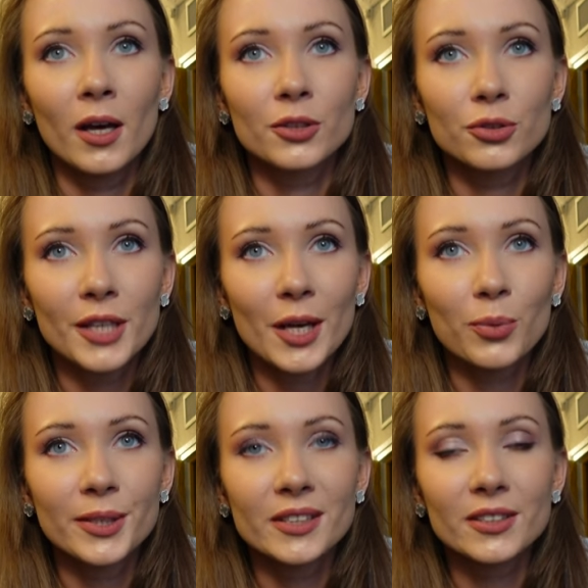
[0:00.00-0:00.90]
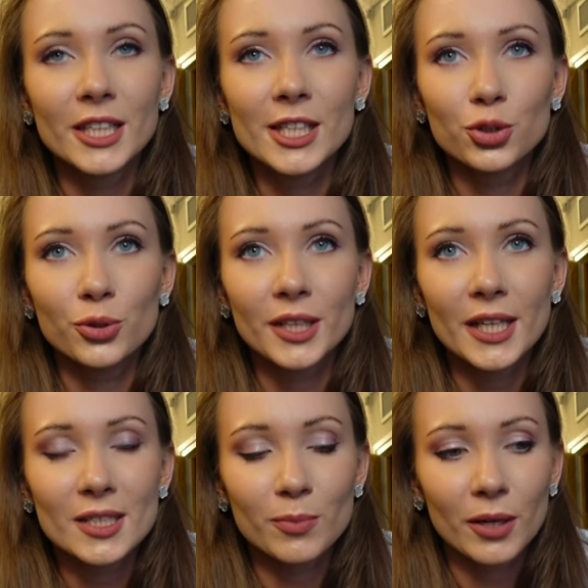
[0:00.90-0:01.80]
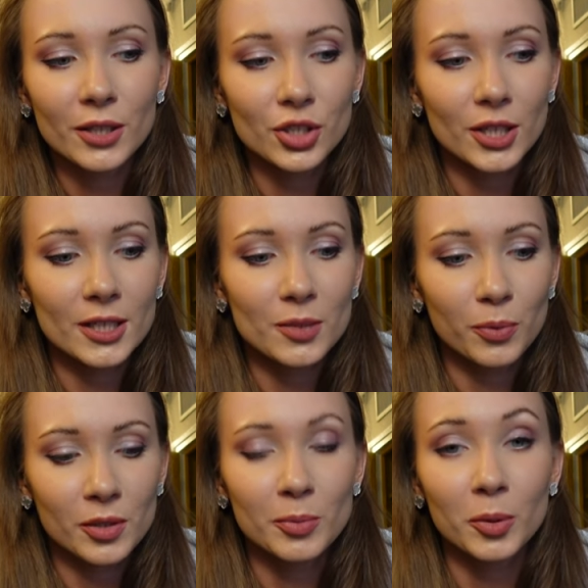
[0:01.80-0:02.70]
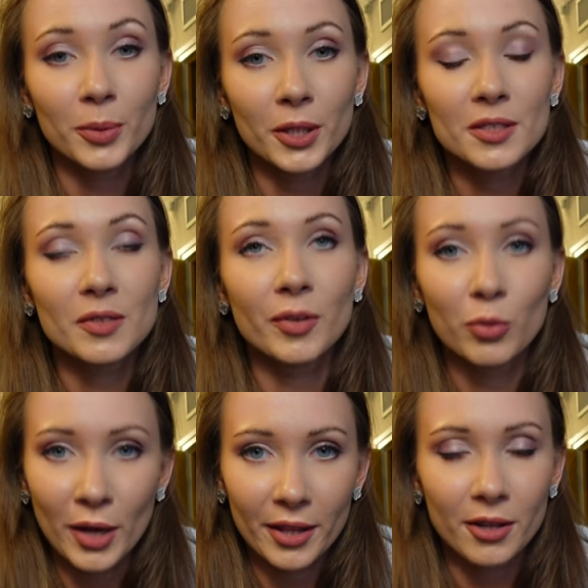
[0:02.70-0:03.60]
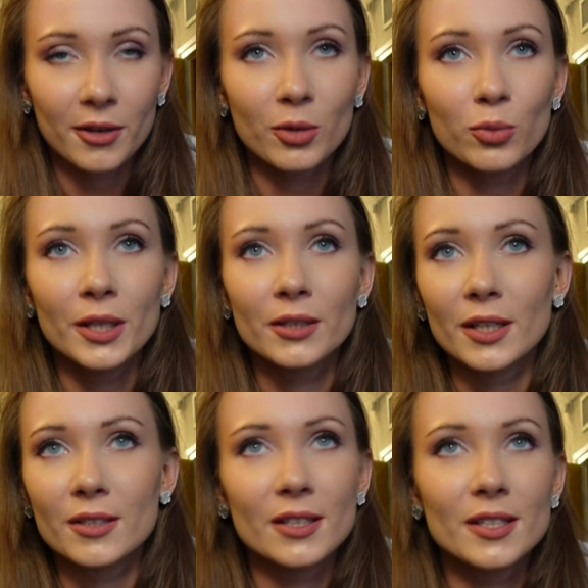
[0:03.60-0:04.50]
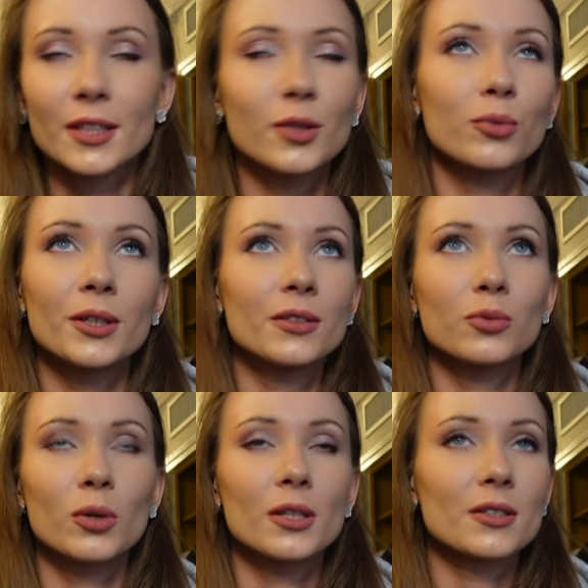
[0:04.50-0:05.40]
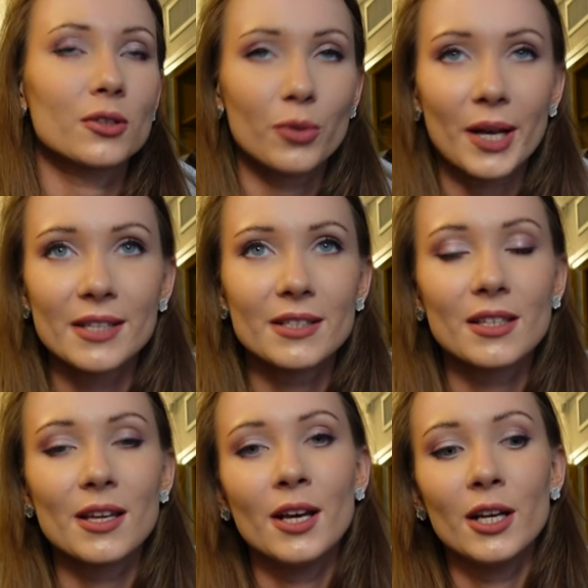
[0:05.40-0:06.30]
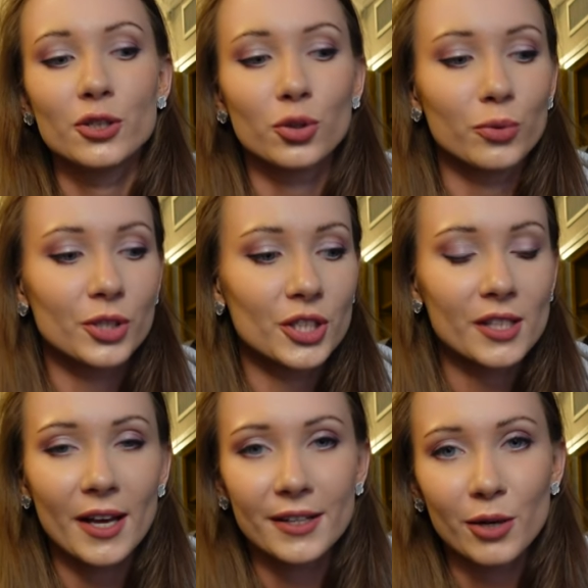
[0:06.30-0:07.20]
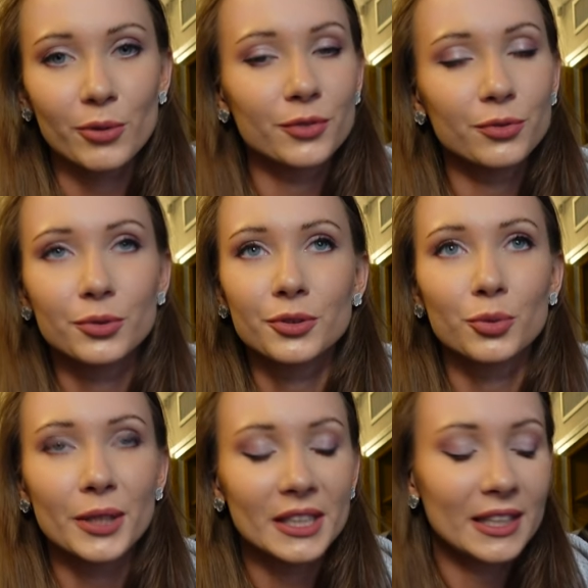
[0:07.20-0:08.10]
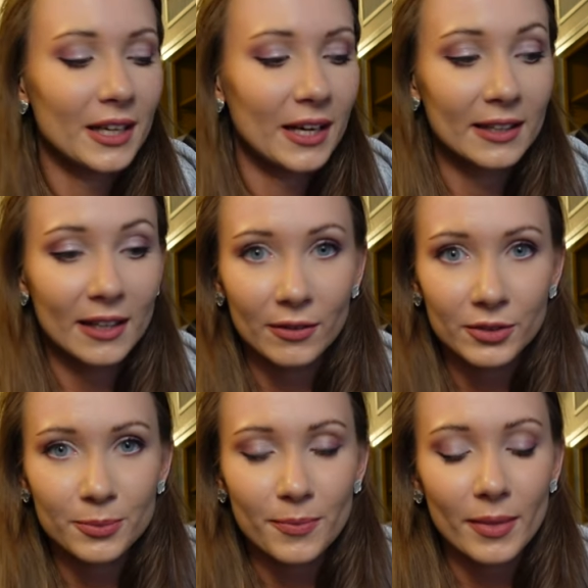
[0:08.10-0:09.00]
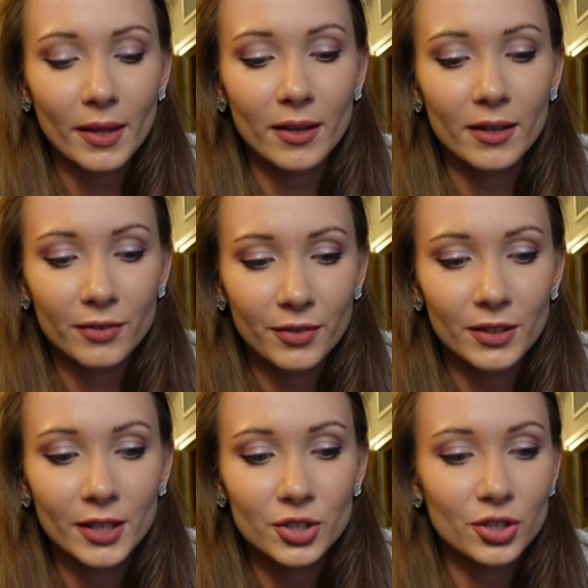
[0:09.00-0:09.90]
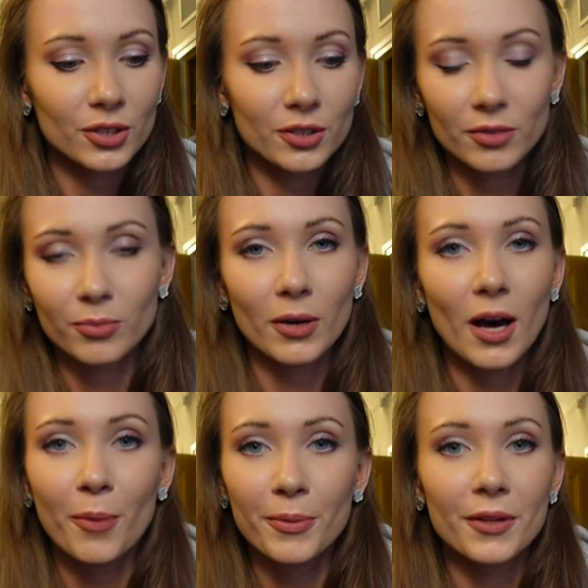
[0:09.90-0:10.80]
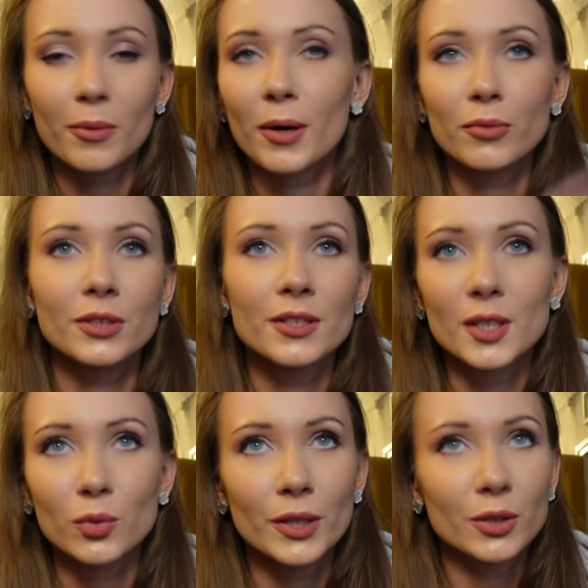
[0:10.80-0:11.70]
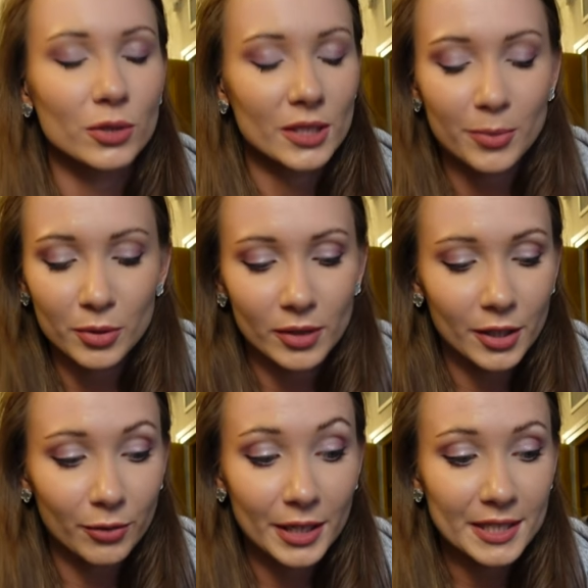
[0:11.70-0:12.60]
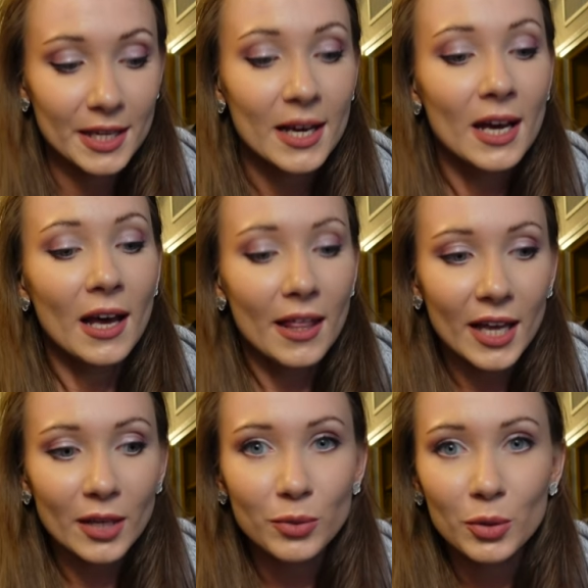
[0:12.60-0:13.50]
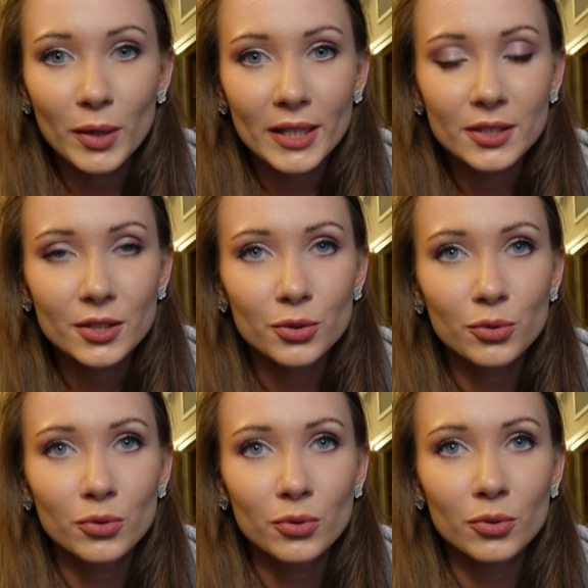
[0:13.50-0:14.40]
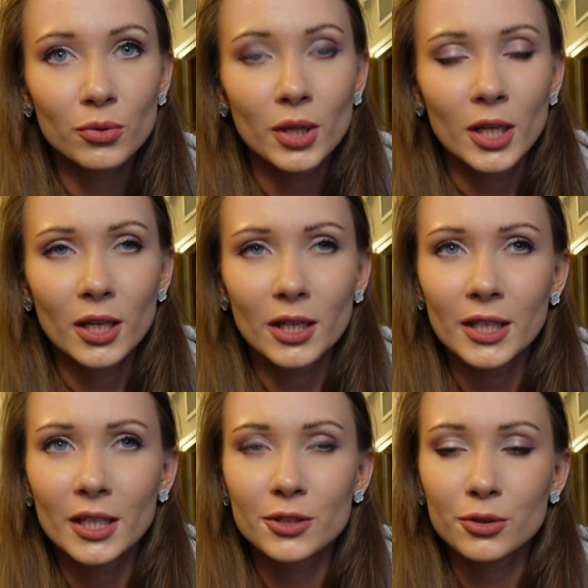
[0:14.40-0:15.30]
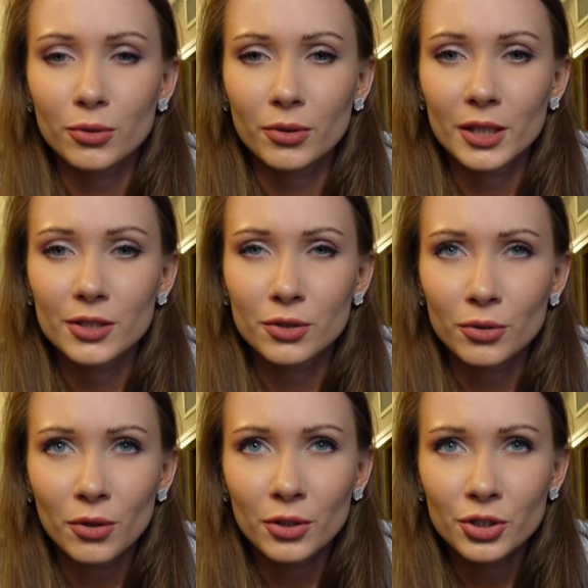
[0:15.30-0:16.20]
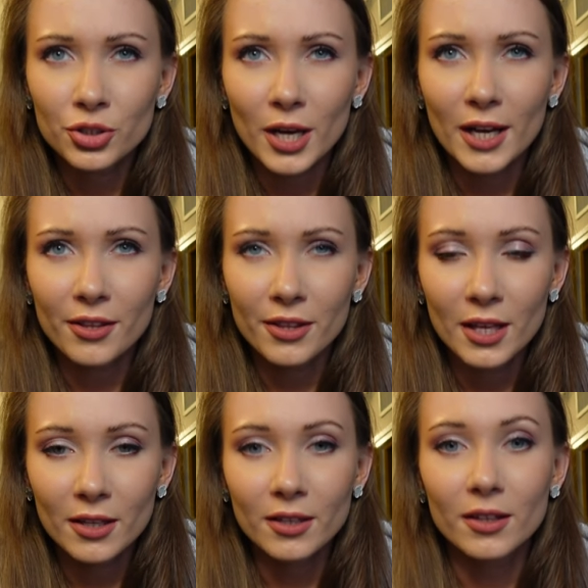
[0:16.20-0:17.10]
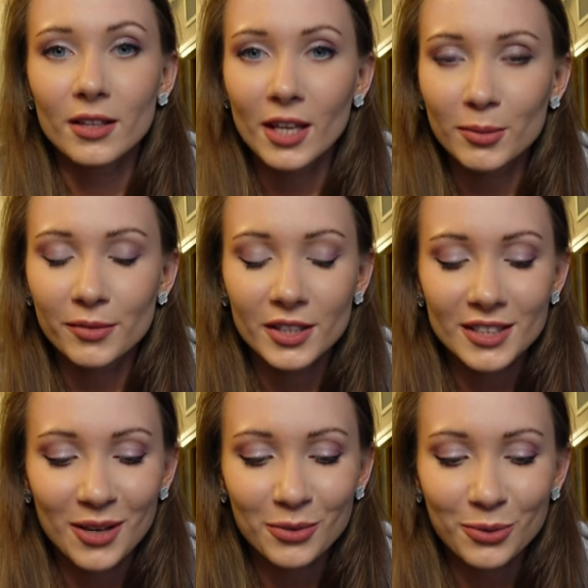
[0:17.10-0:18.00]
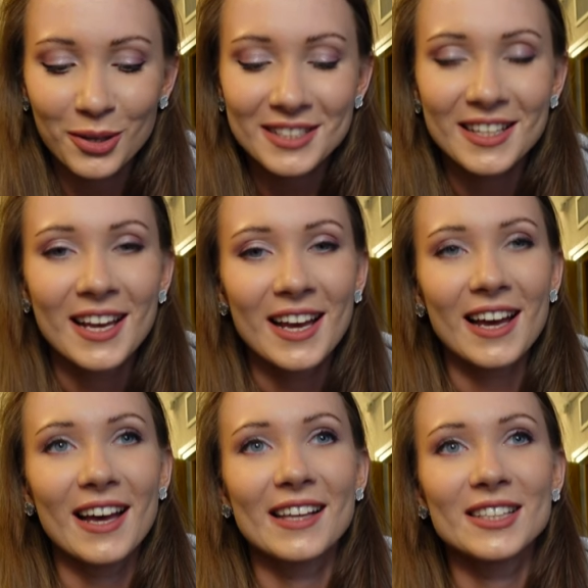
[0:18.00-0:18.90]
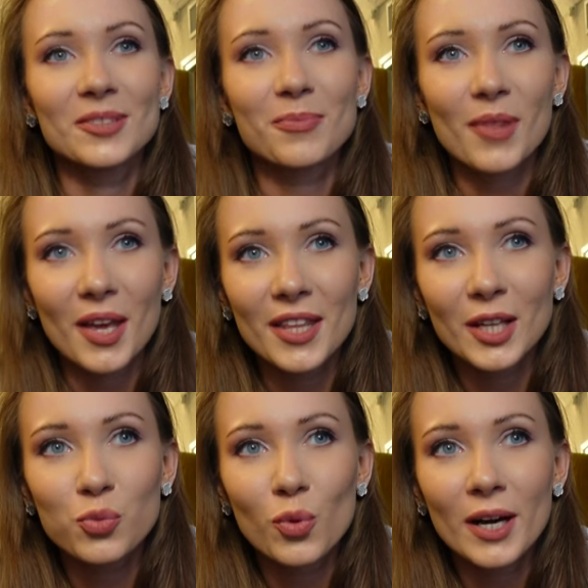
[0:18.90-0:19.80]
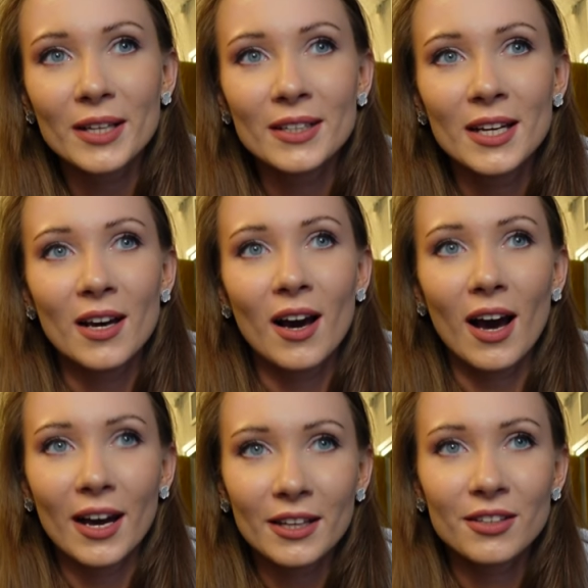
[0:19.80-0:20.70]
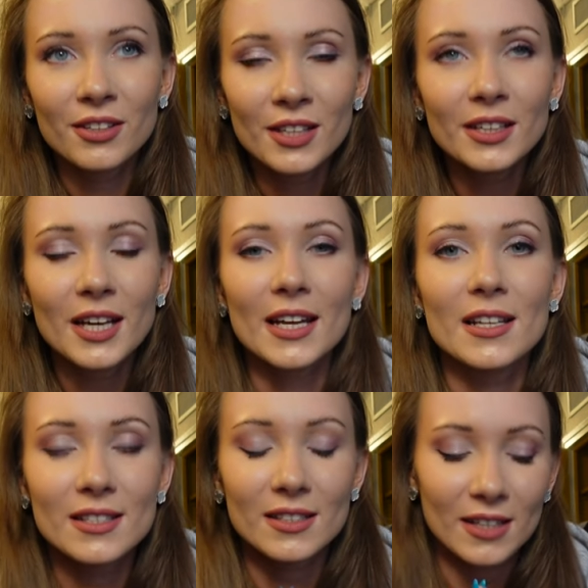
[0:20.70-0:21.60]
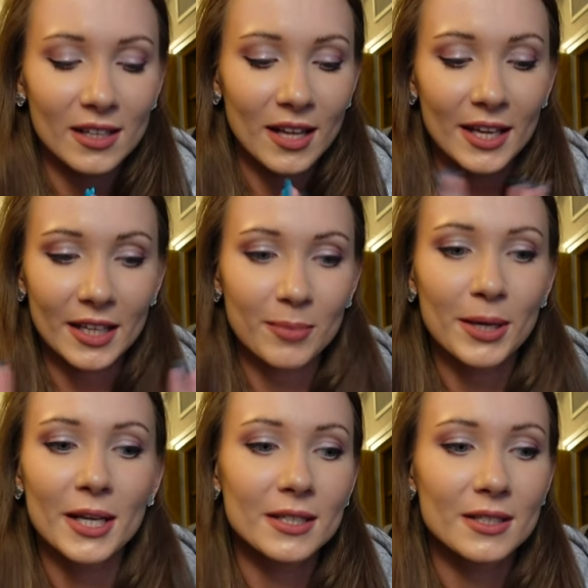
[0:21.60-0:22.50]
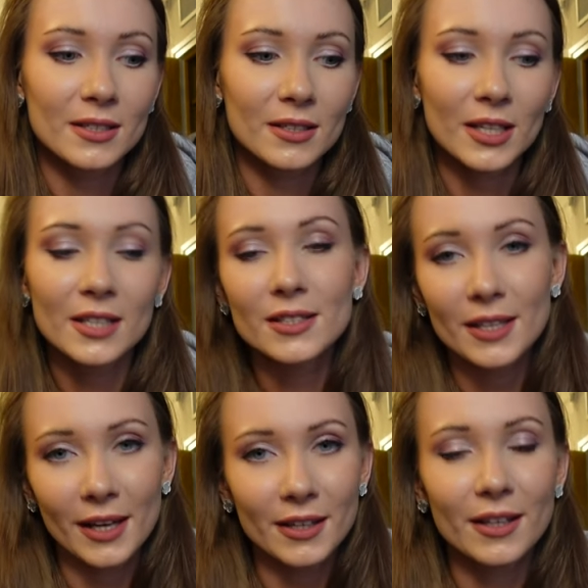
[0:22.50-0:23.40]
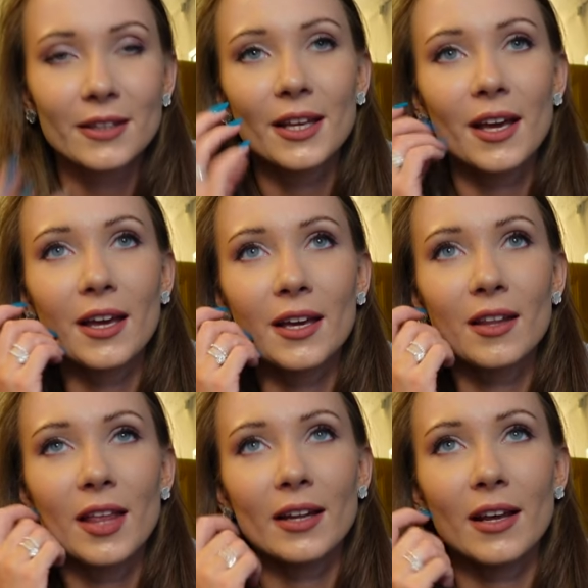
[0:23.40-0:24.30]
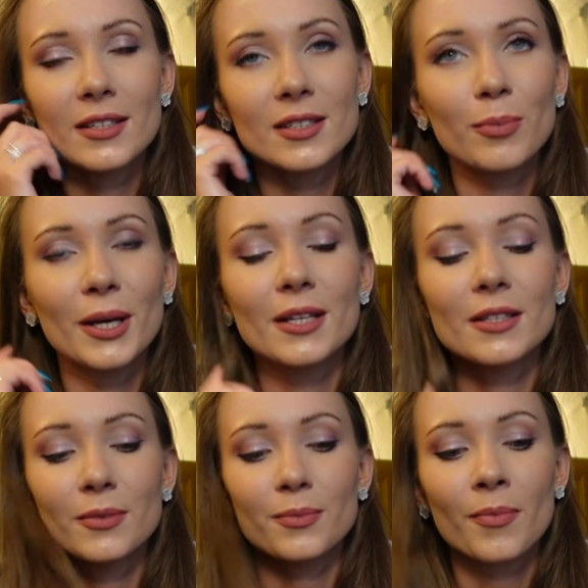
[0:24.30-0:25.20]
Today we didn't enjoy it as much as possible because of the weather. The wind, as I said, the wind was crazy, so we just ate our food quickly and left uh, the village. Uh, up in the mountains, the wind was absolutely crazy. Then we went to L'Isle sur les Sorgues, I think the name of the town was, and that one i think it is like a best they say that they that is the best